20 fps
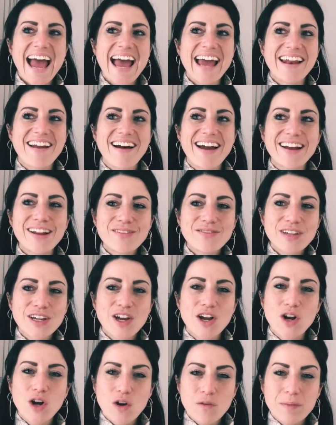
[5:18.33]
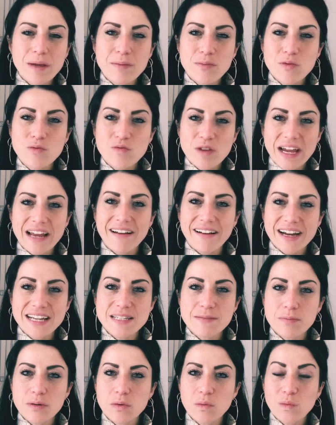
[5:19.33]
And I don't think a lot of people
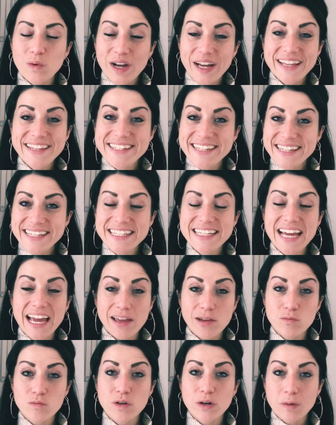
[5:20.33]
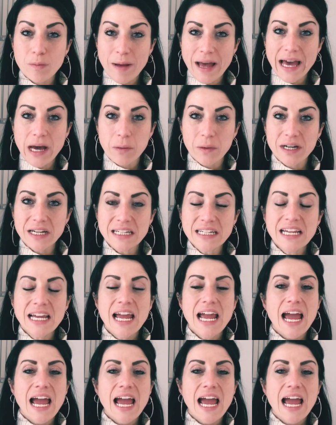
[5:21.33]
realize, but words contain real power.